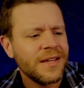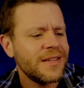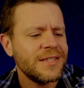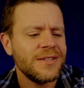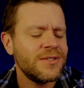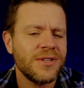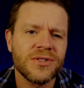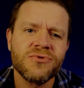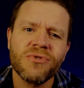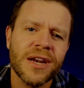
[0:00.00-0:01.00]
This is
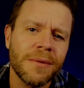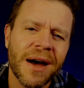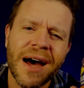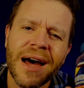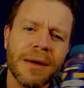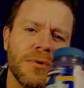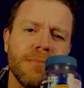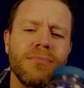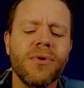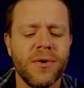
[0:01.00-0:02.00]
just straight up
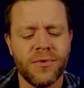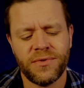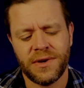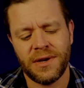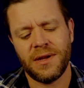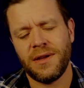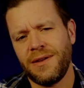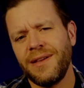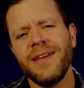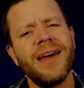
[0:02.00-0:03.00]
ibuprofen.
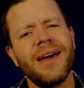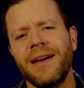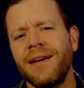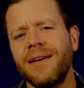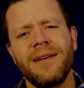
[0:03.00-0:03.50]
Yeah.